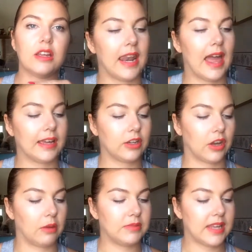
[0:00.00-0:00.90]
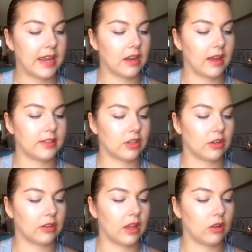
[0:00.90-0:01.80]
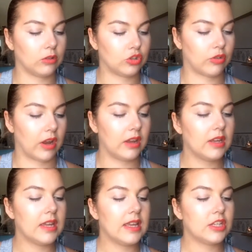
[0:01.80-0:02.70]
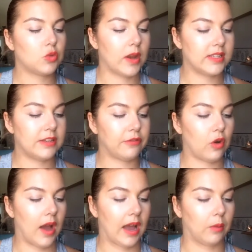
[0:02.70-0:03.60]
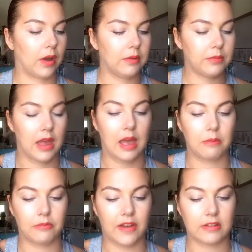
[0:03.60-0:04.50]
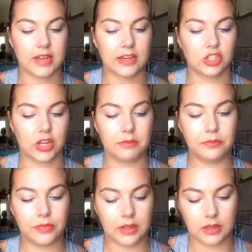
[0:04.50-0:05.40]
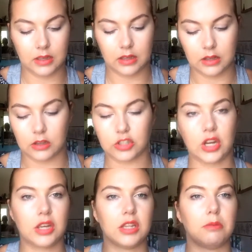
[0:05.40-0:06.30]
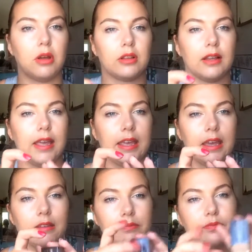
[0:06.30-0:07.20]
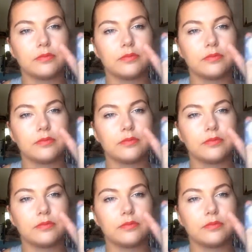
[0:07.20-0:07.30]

The Lancome Teint Idol Ultra 24 Hour foundation. I'll show you the bottle here.